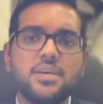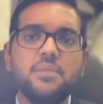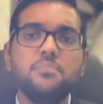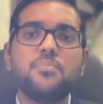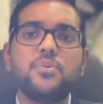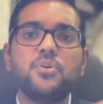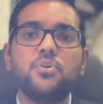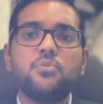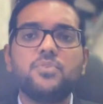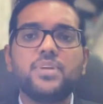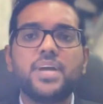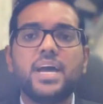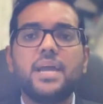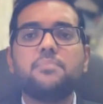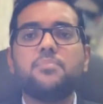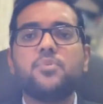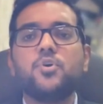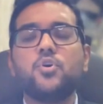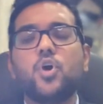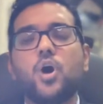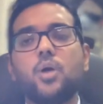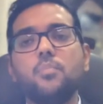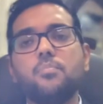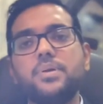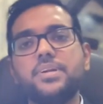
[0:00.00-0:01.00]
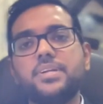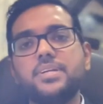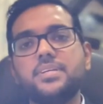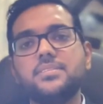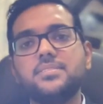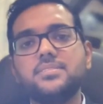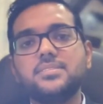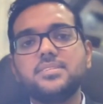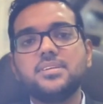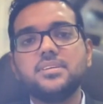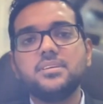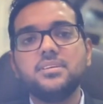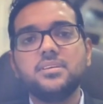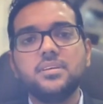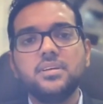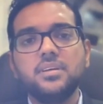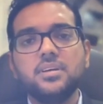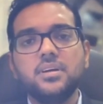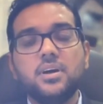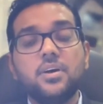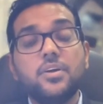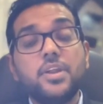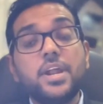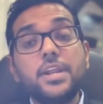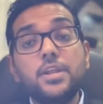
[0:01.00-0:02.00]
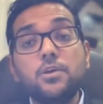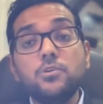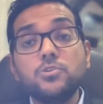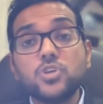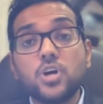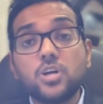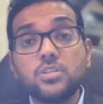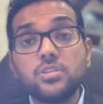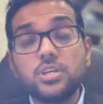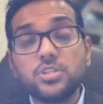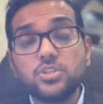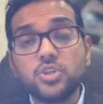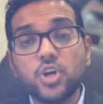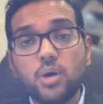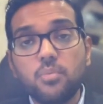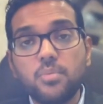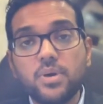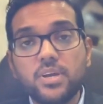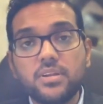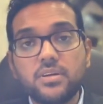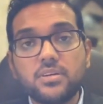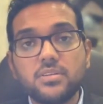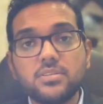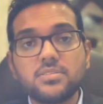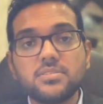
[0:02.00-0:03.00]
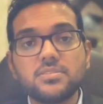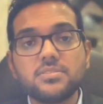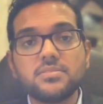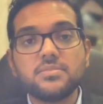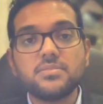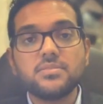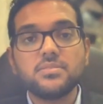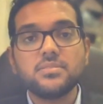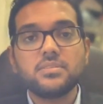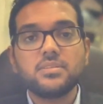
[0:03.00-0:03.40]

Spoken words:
improve time to competency, reduce on the job errors.